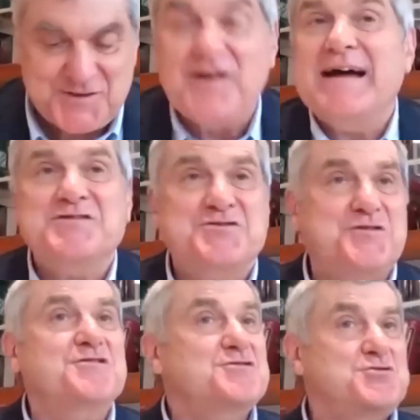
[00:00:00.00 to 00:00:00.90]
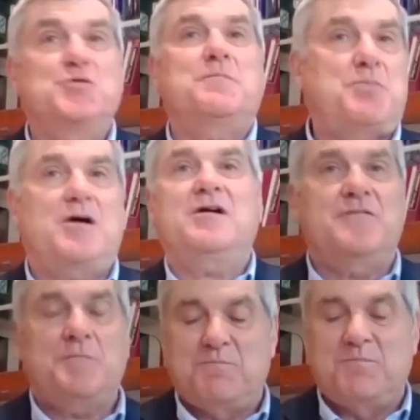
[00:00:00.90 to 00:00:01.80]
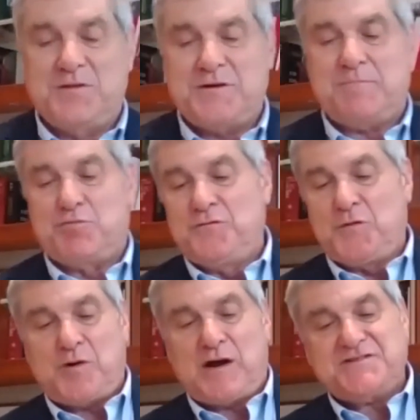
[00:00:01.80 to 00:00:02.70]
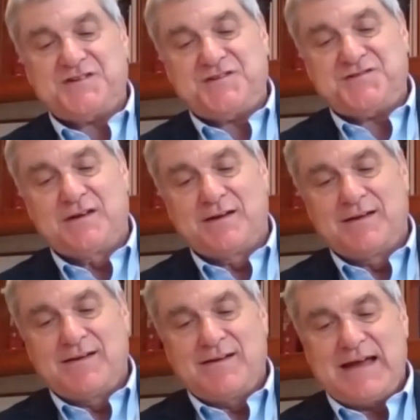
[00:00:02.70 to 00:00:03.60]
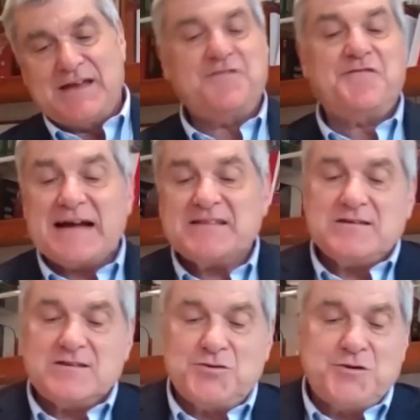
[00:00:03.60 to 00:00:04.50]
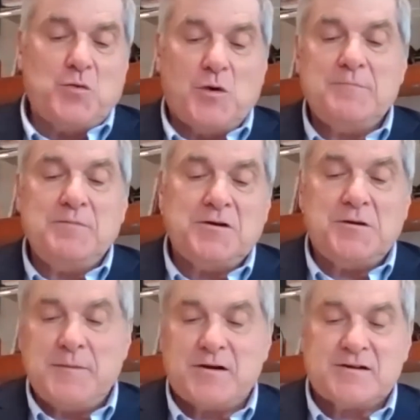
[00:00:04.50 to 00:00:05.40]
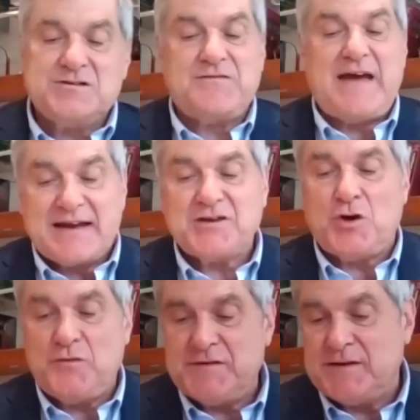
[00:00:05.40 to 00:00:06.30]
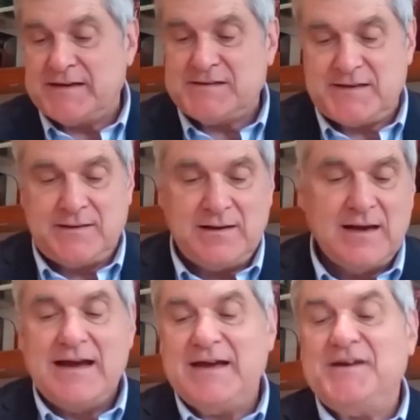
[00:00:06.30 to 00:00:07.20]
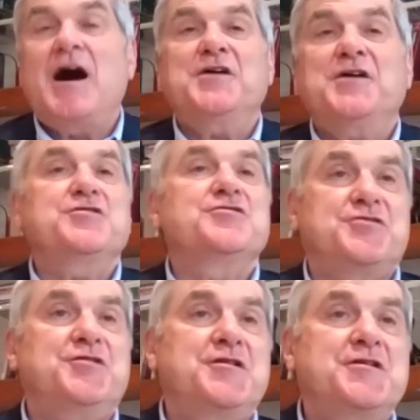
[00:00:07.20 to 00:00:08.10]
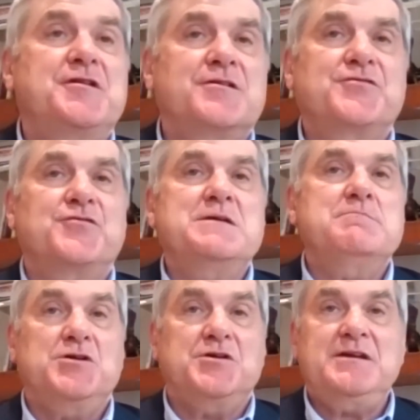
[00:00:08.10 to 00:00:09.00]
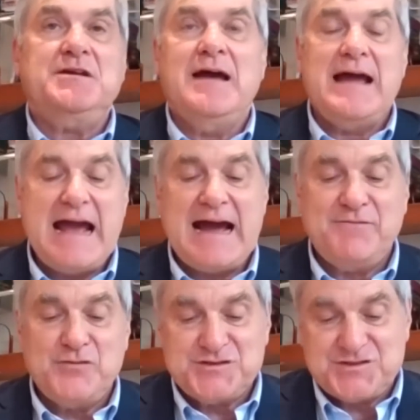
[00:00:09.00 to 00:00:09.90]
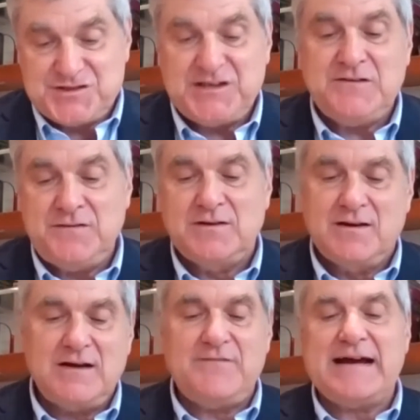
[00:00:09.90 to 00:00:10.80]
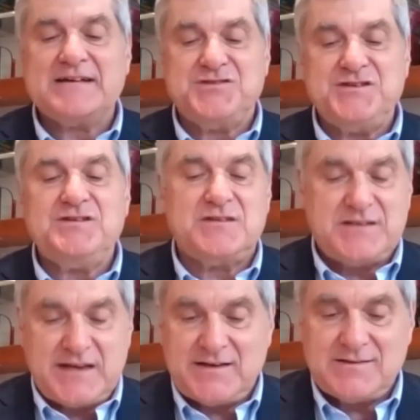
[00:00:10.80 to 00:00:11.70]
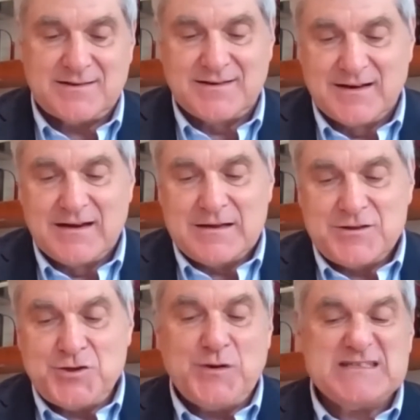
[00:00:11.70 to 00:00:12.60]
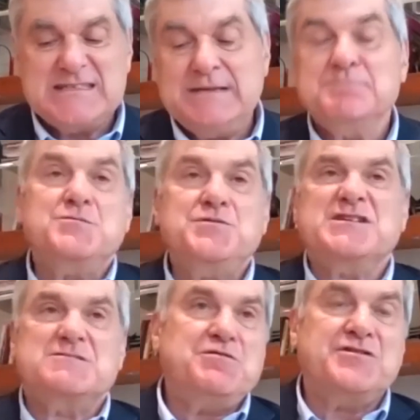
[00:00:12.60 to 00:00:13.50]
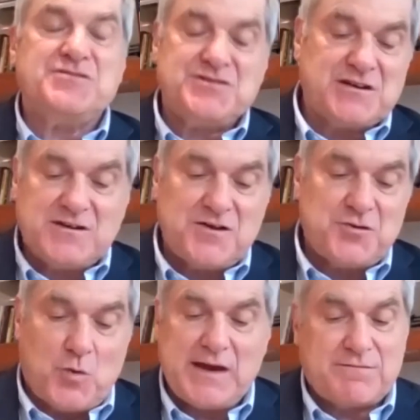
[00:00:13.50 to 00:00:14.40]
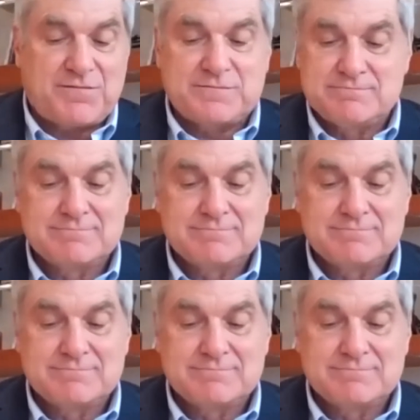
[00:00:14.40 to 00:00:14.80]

in the last year that you were part of the approval process, and the fact that 31 million Americans have had COVID-19 and 133 million have received a vaccine to date, the U.S. seems to be experiencing another wave.